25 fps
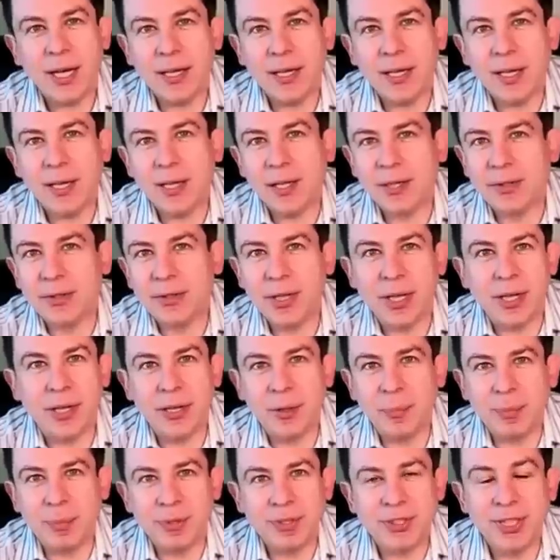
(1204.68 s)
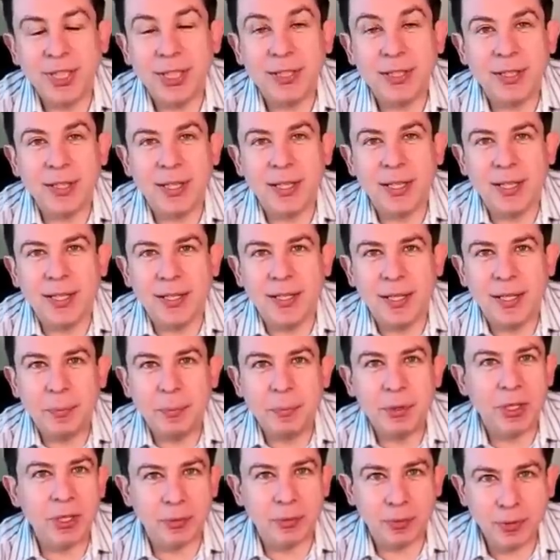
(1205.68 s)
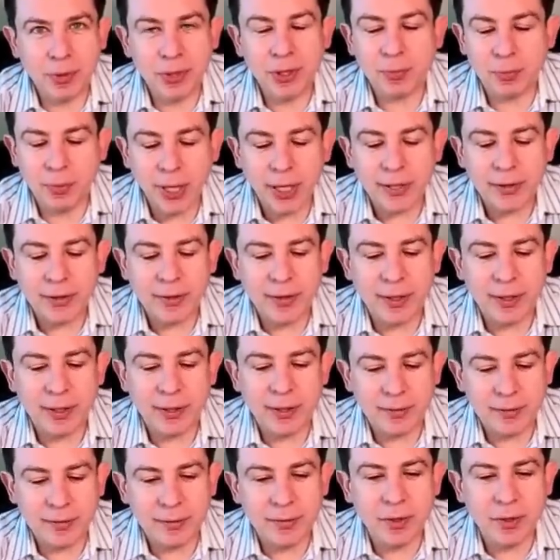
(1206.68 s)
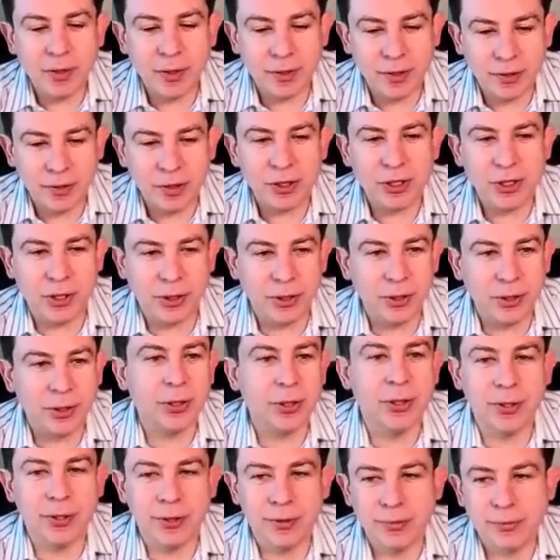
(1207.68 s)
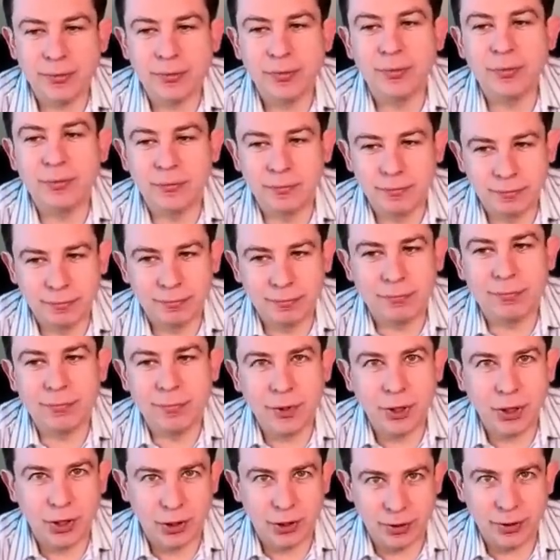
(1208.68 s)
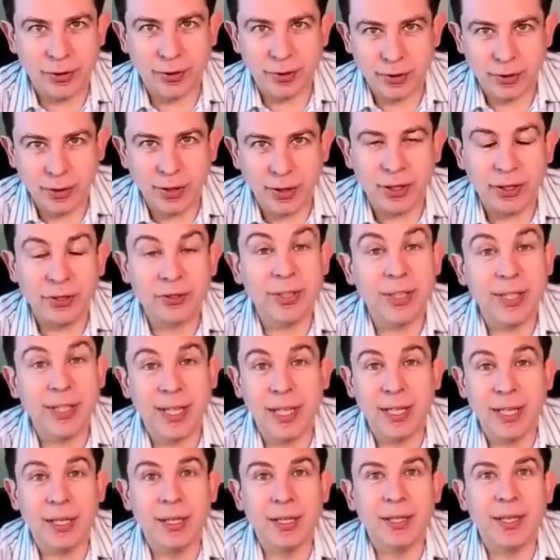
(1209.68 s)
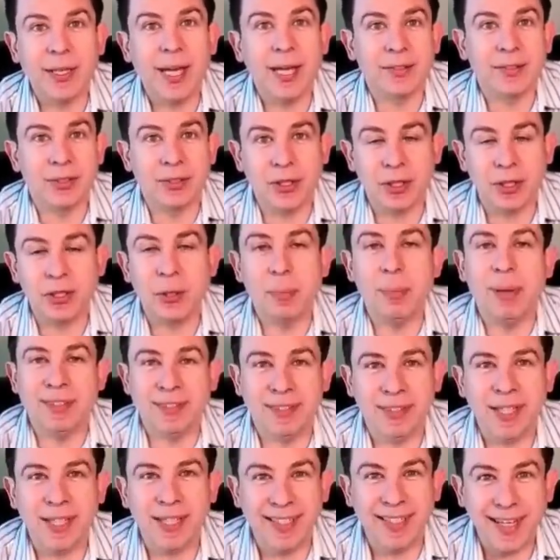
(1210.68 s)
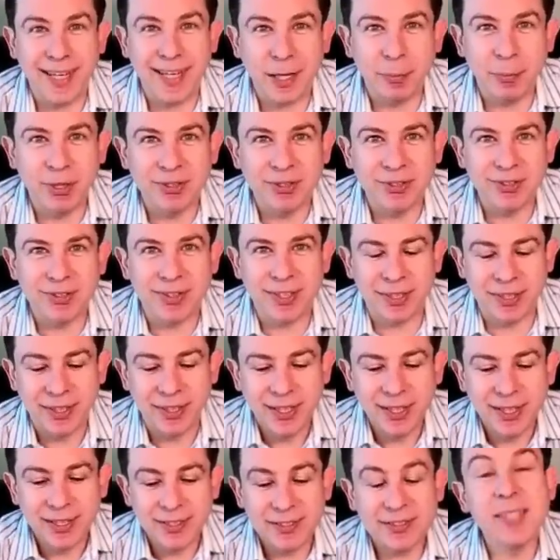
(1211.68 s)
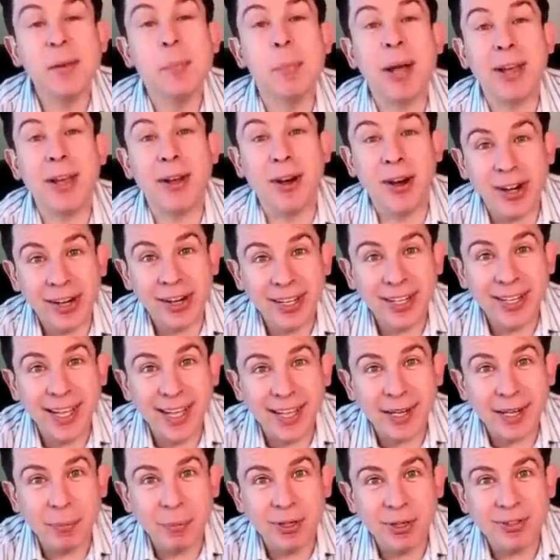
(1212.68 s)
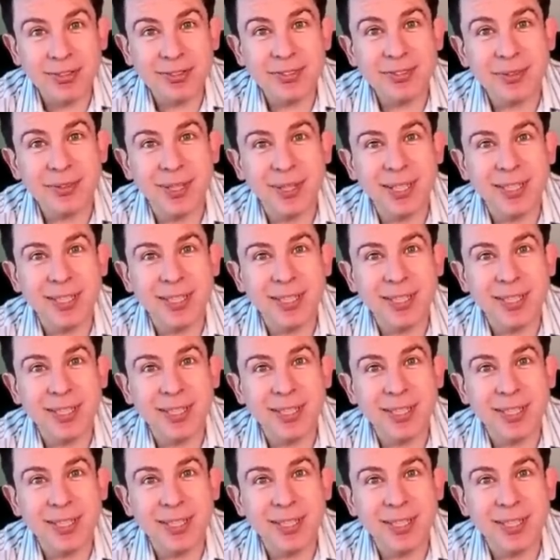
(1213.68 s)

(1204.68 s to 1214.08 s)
I agree 100% uh, i mean you're you're right that you know, i think the current the current thought is that cats are not domesticated animals they're mm. symbiotic animals to us